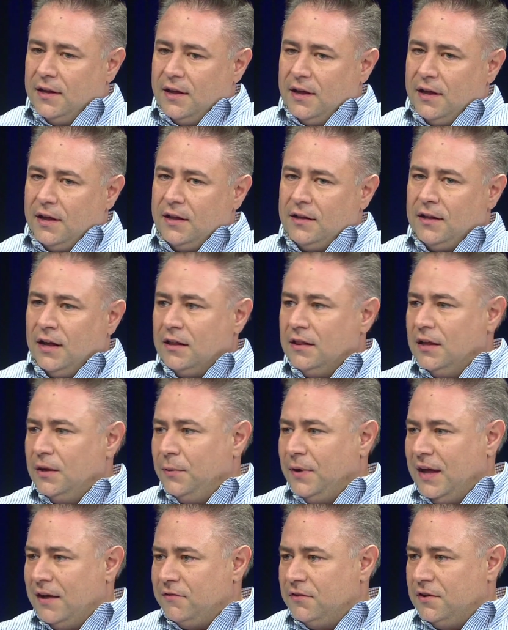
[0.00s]
Luckily,
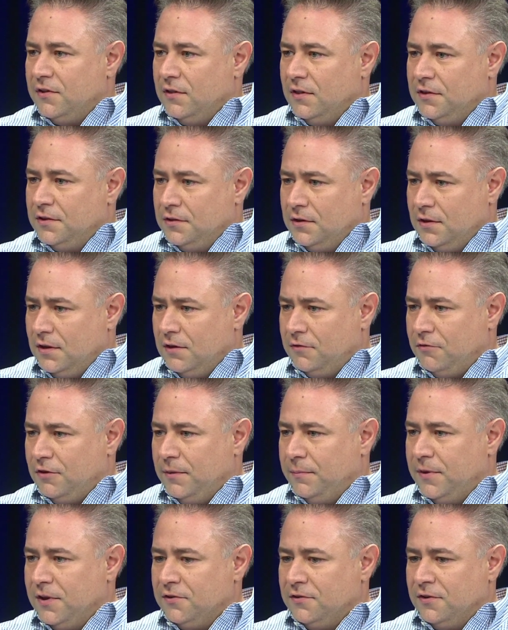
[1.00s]
we have a delivery
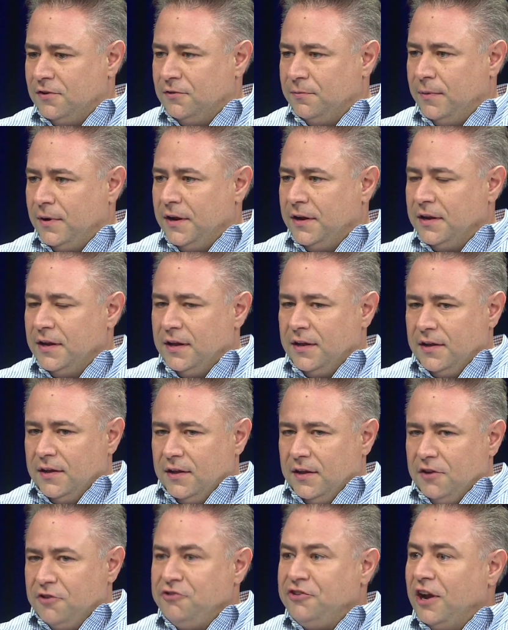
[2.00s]
business, but
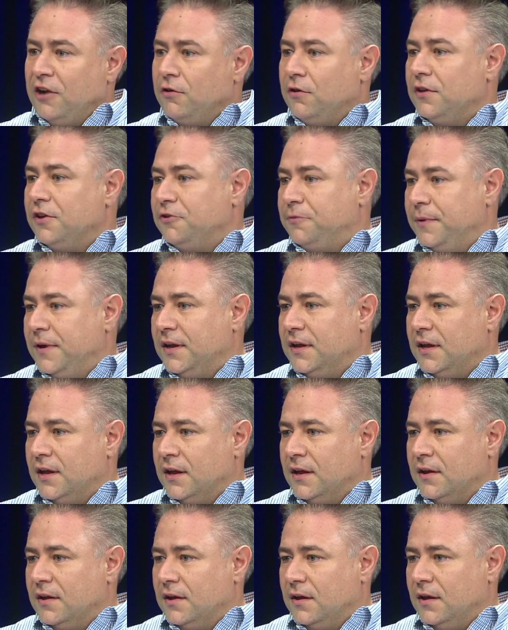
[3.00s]
generally
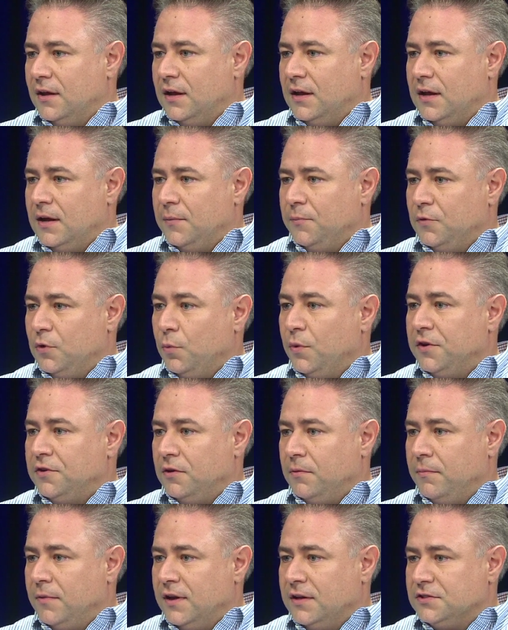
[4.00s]
speaking, the
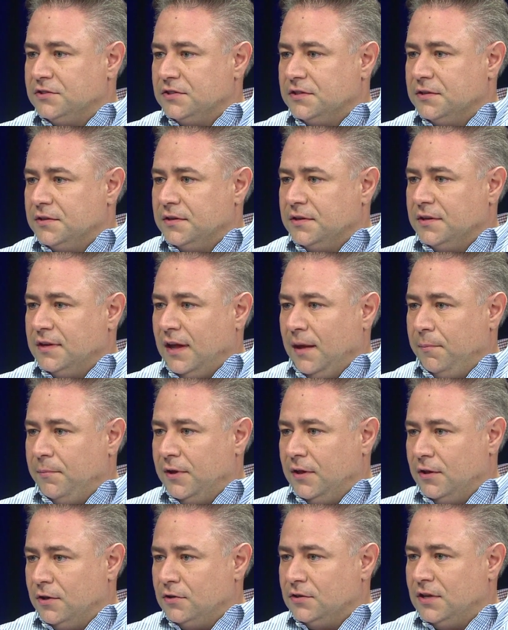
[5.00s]
winter months can be
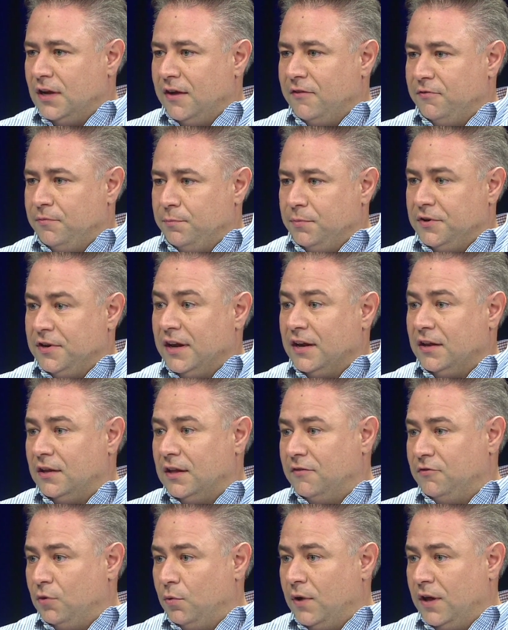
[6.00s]
a little tough, particularly
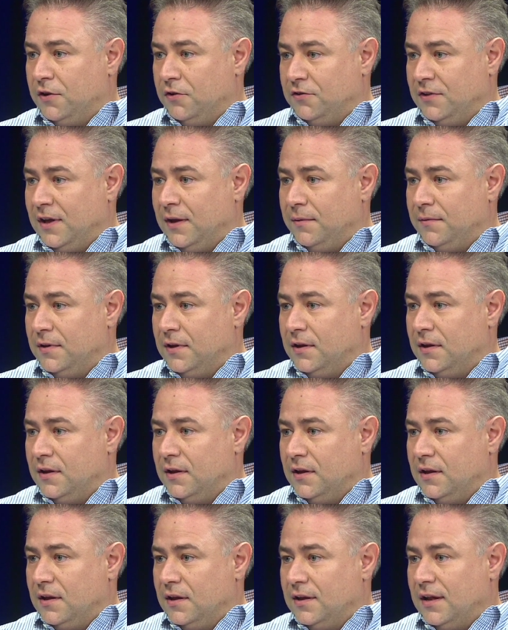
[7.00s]
if the weather's not
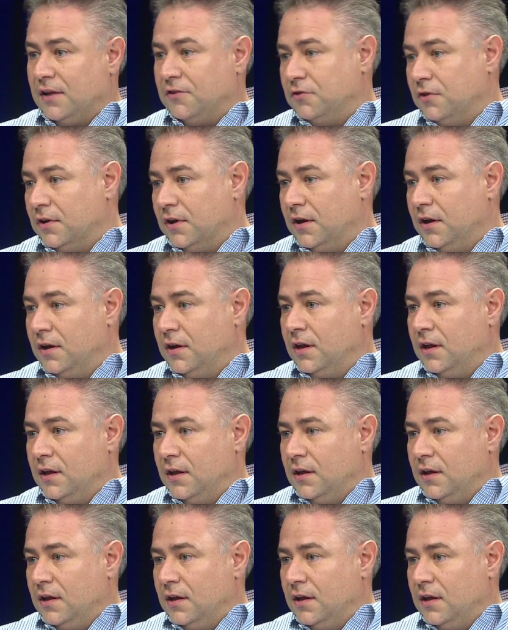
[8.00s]
so good.